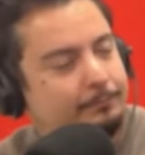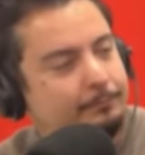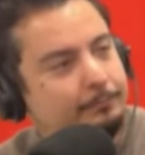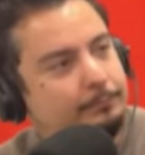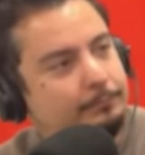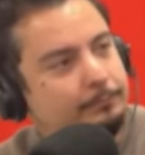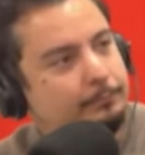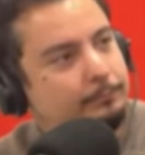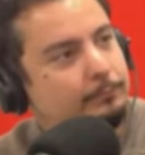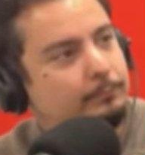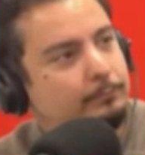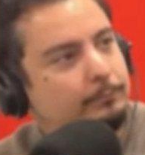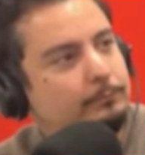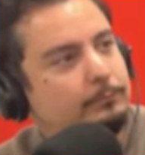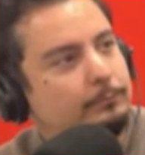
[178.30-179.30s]

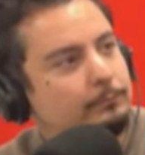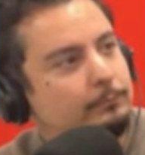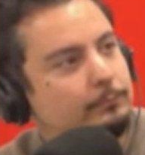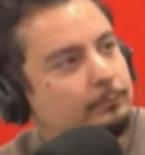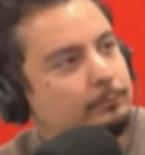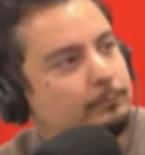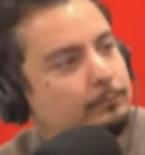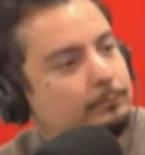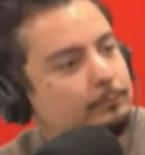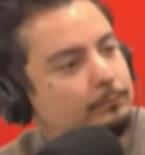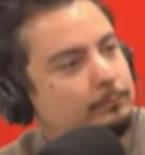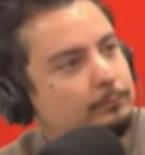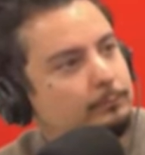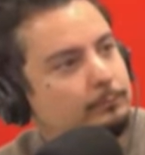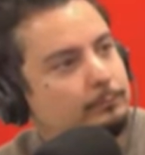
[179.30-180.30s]

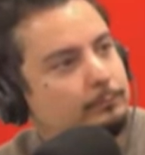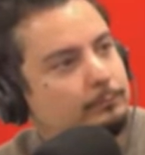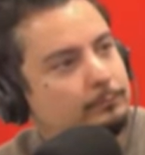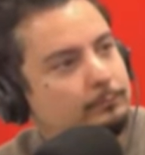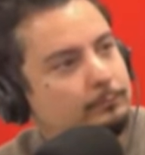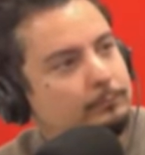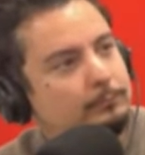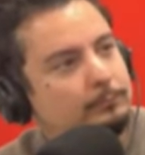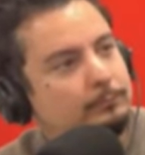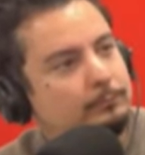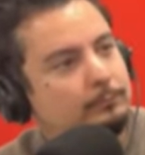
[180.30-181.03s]
This person isn't speaking.